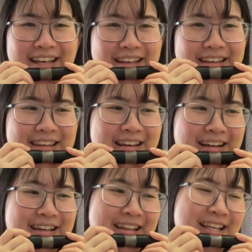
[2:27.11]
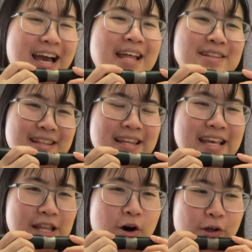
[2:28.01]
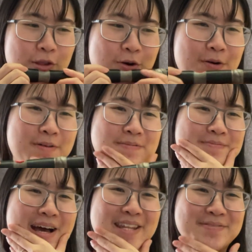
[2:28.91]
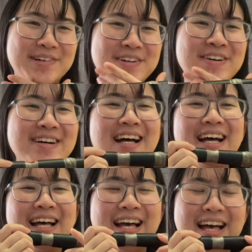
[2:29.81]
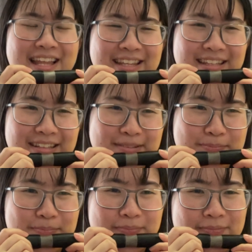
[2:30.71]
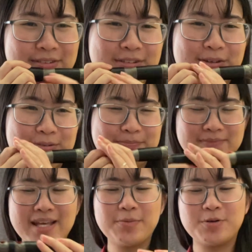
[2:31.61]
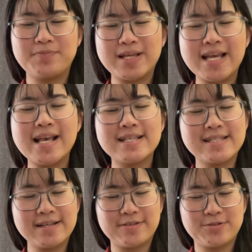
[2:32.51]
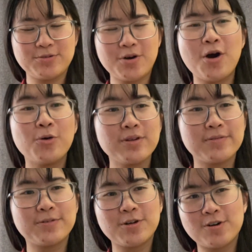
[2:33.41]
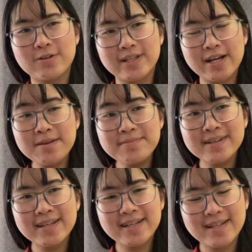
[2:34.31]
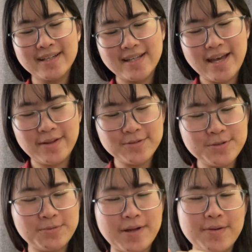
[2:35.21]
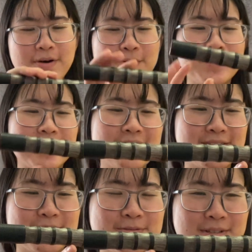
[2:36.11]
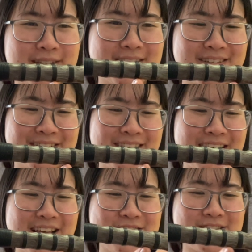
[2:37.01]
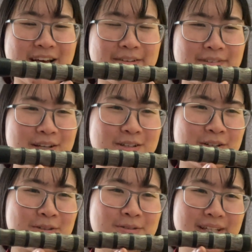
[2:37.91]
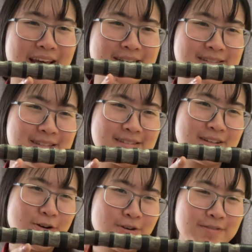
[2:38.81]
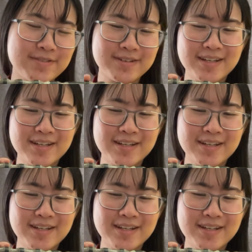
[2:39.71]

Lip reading: yeah, it can lean on your mandible, and so it would be easier to hold it for a long time. And also when you hold it, so for each finger hole it has this curved